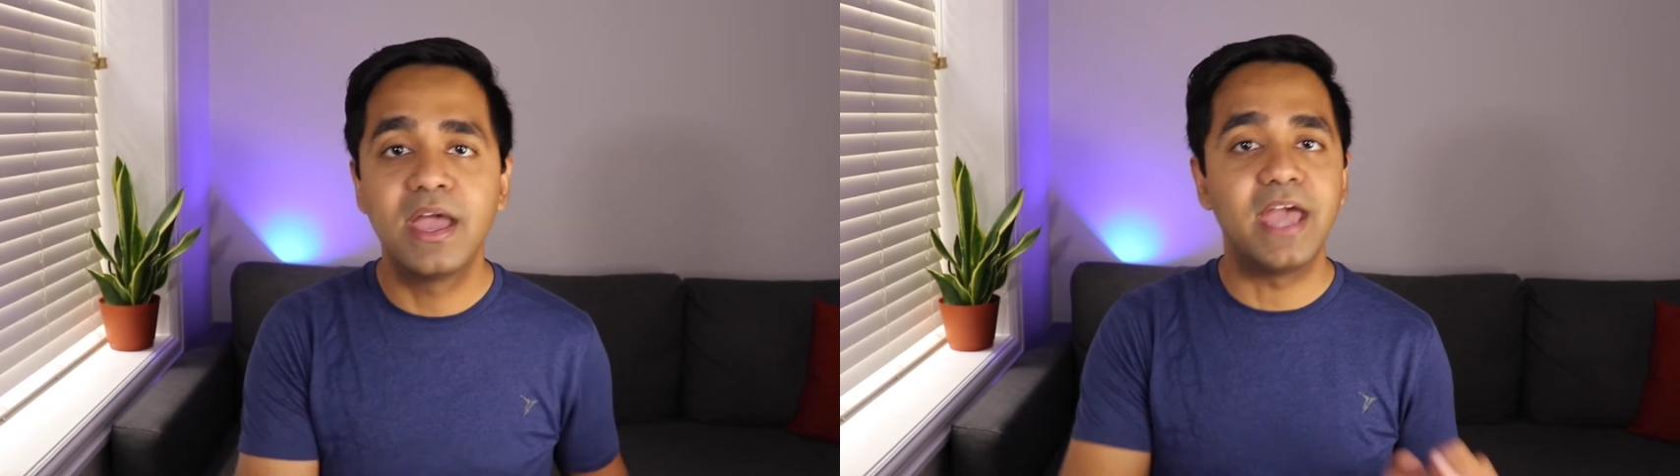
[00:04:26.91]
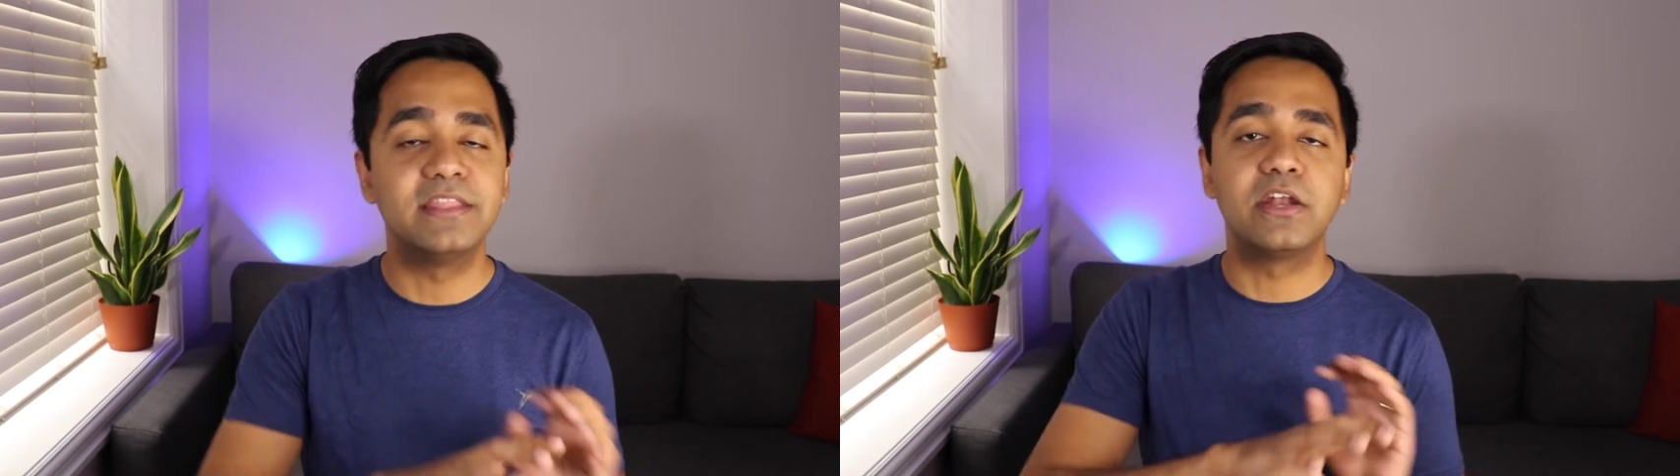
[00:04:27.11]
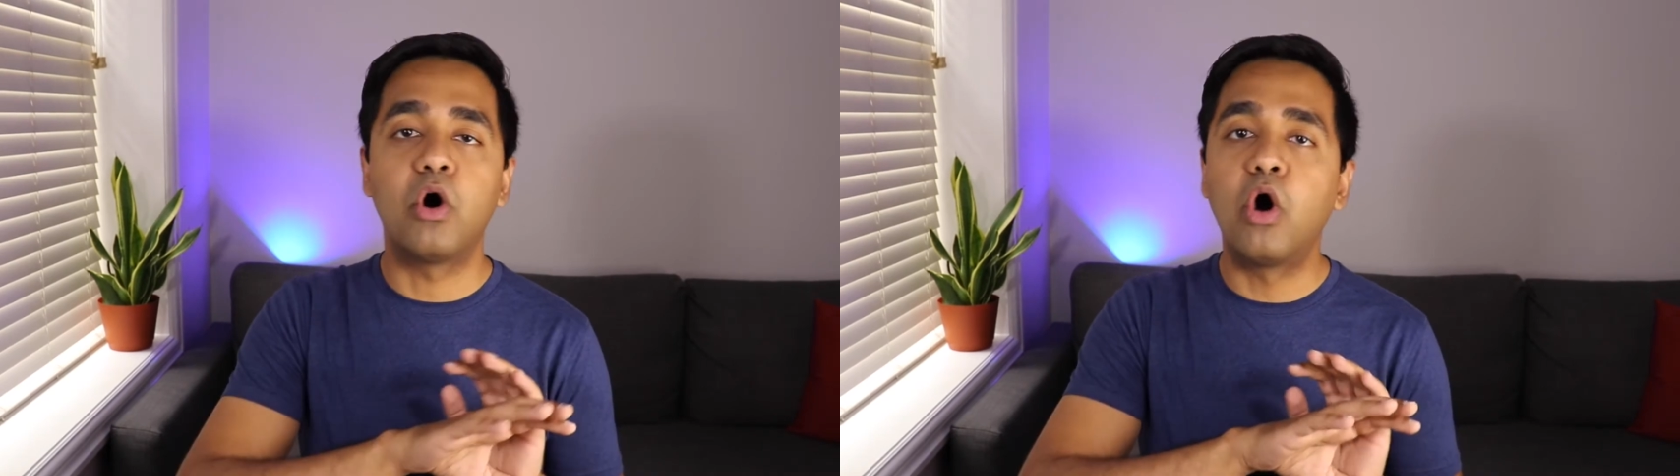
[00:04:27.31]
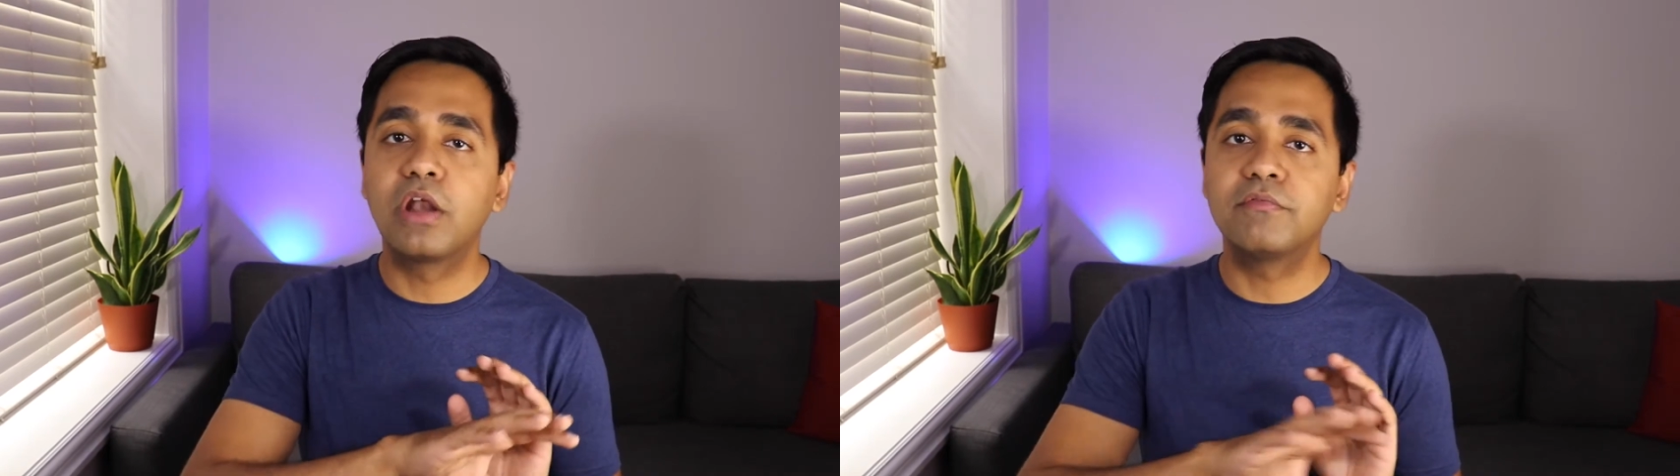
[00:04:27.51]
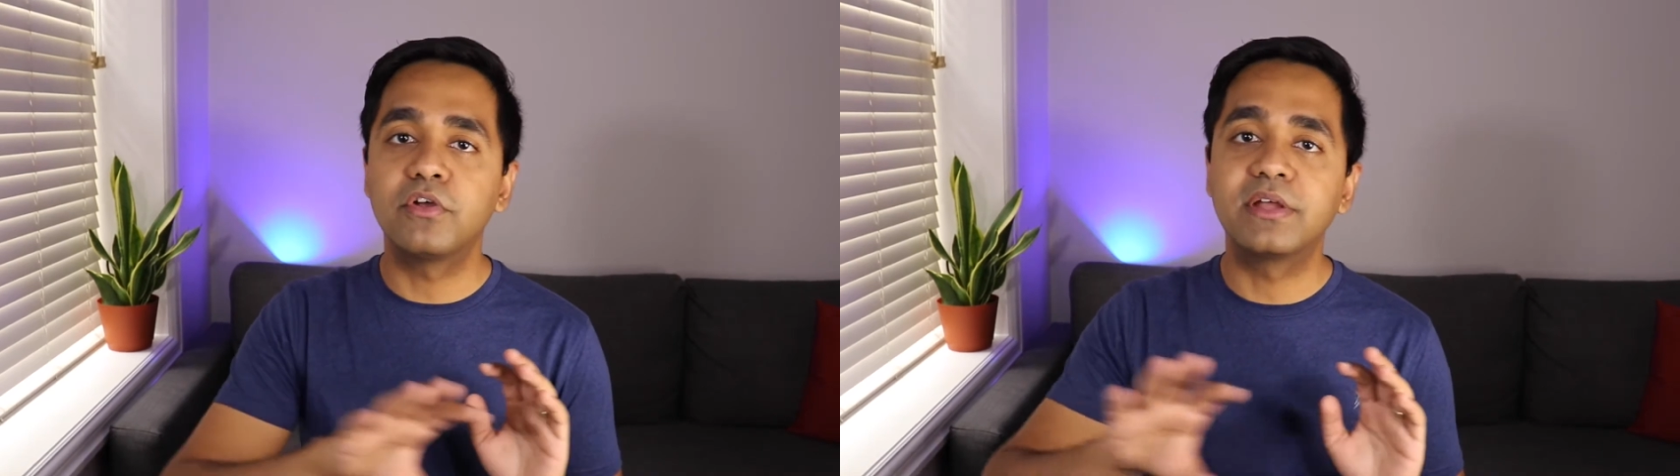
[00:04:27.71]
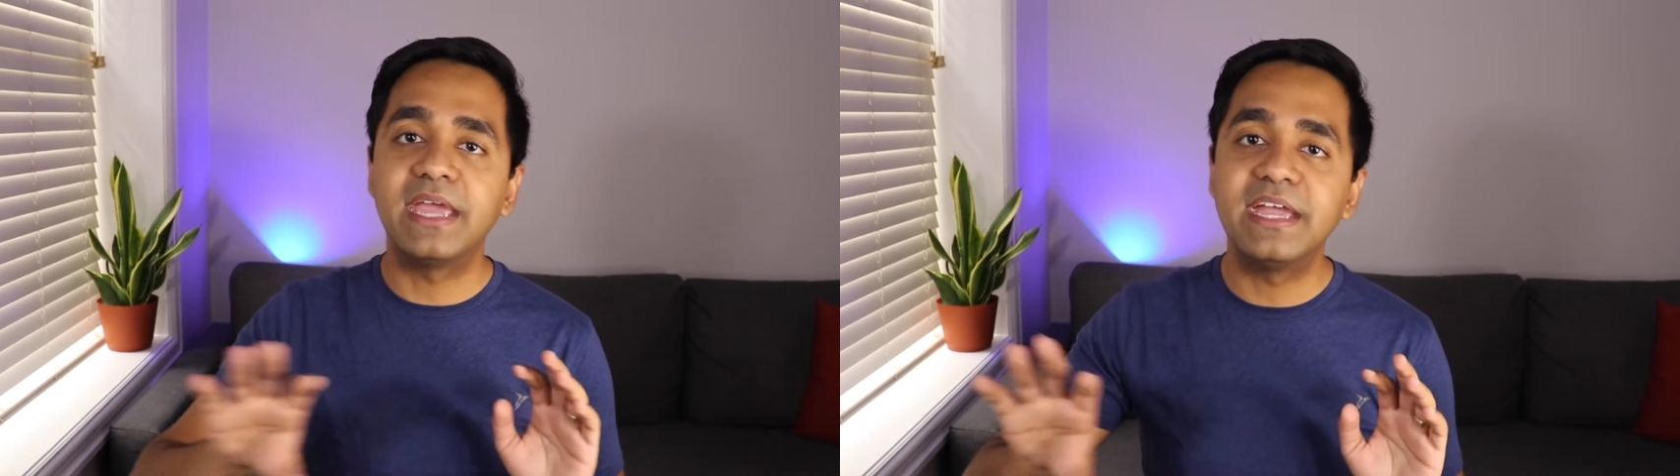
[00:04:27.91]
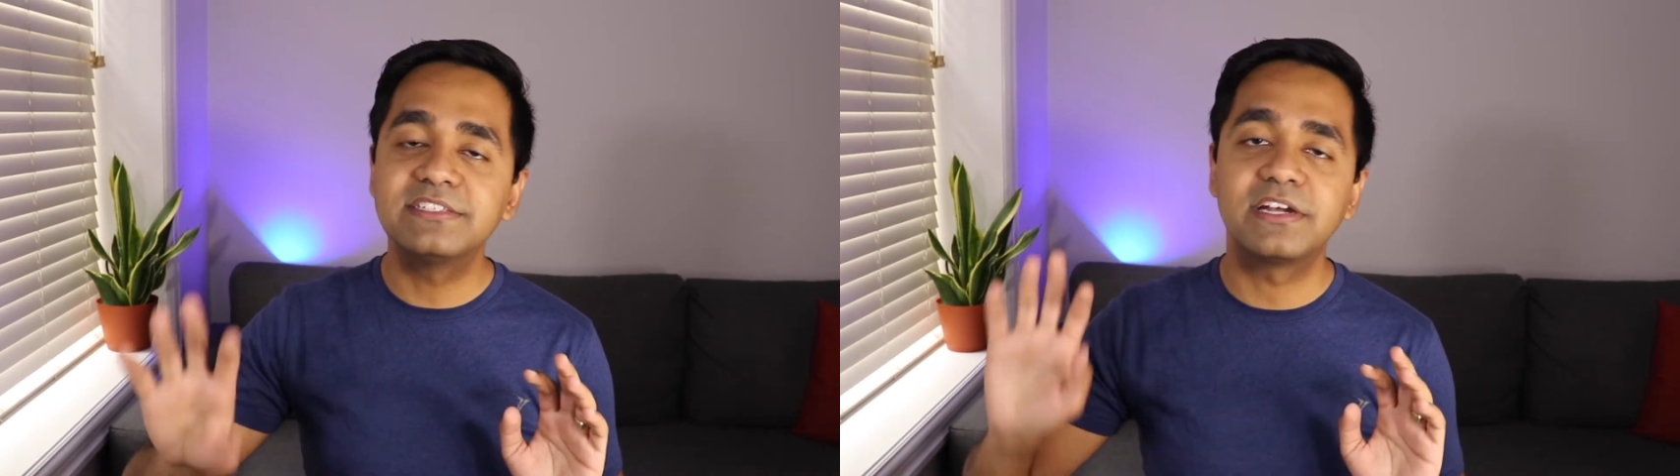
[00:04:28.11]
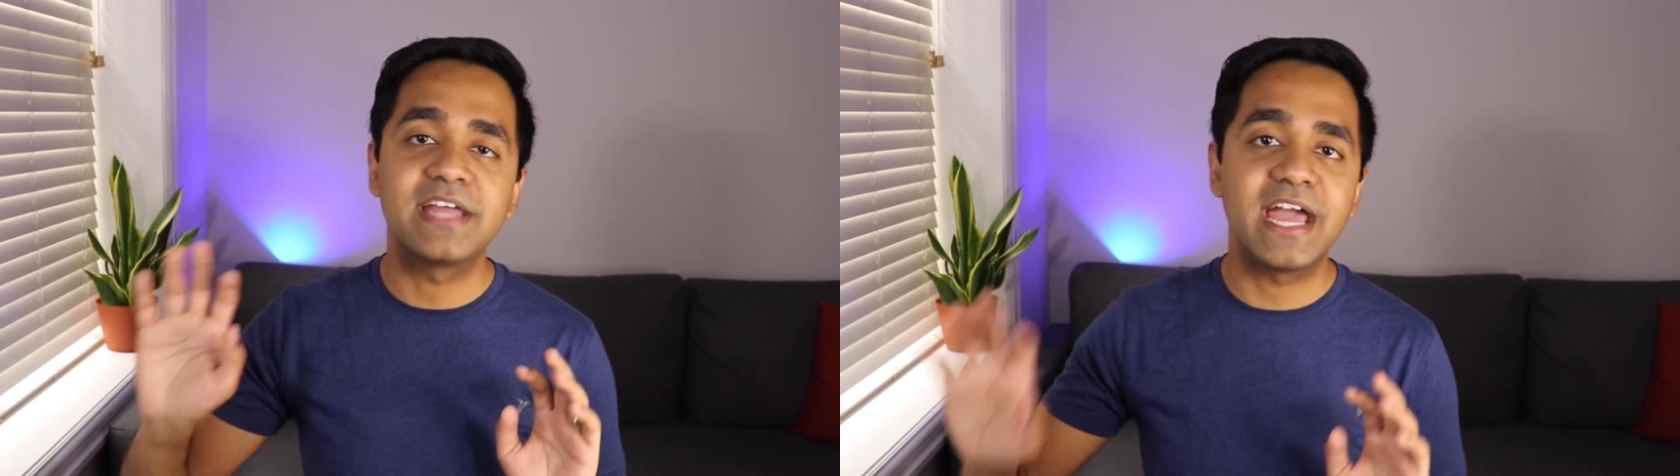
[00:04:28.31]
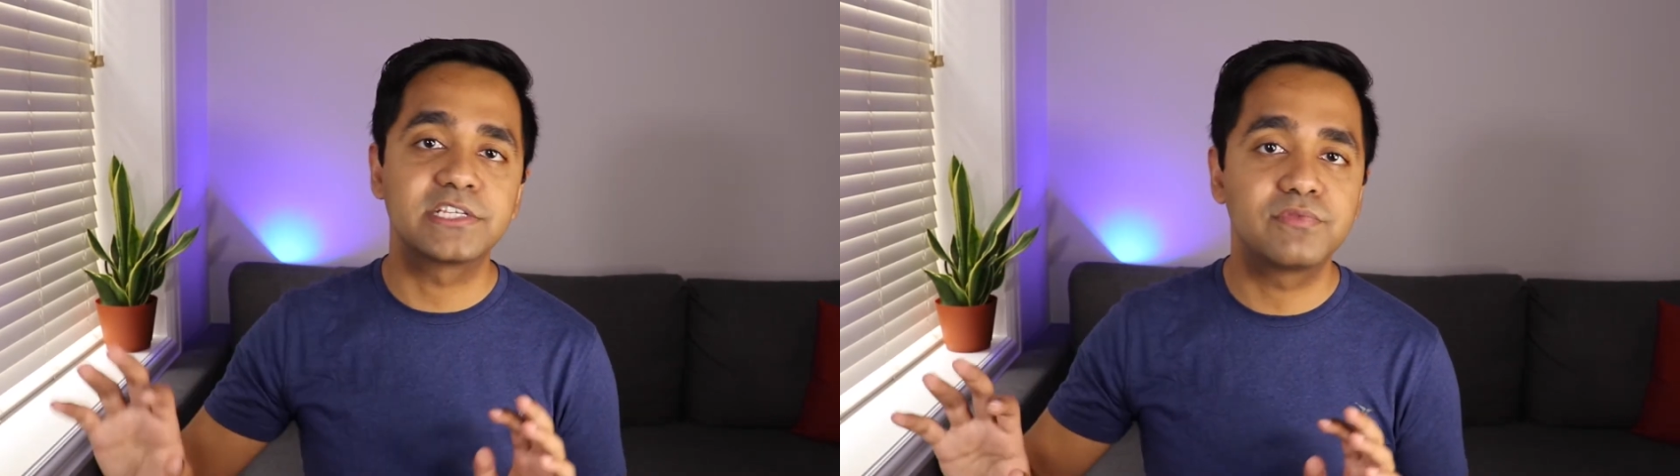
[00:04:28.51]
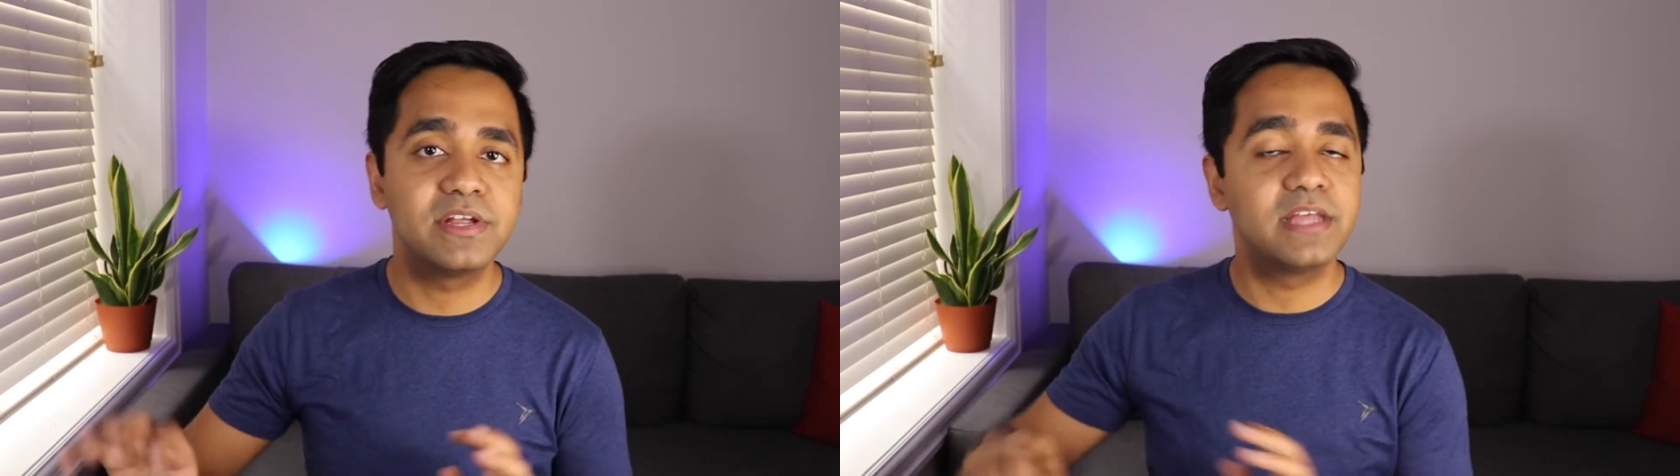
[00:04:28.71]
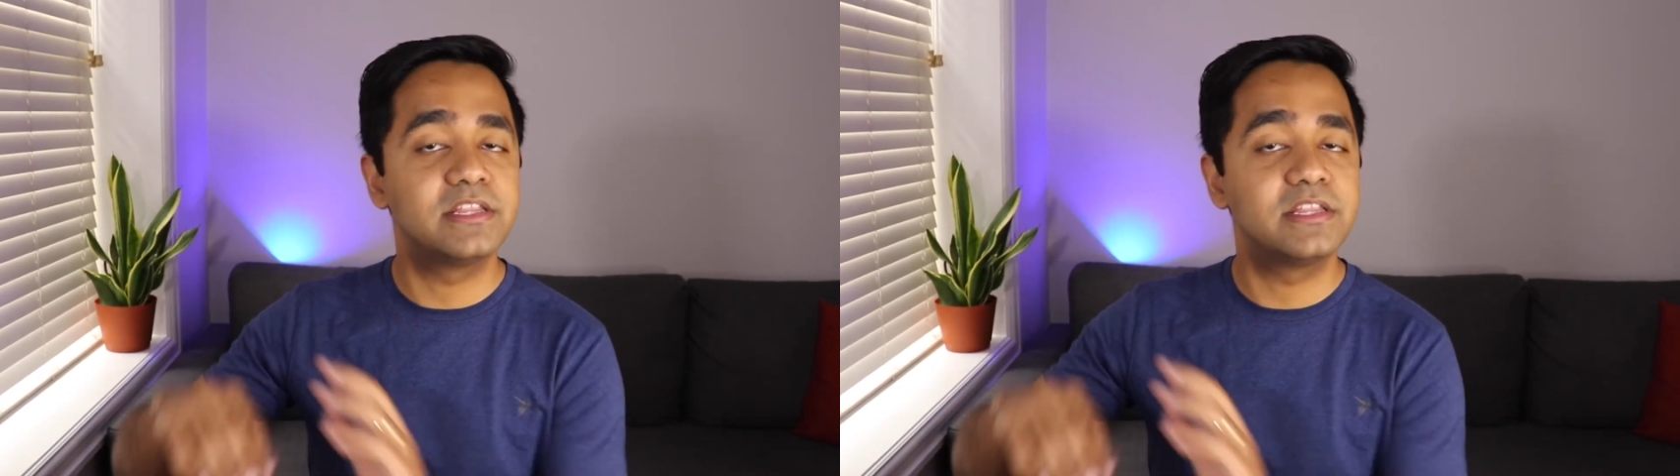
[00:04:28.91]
and then all of your gains are tax-free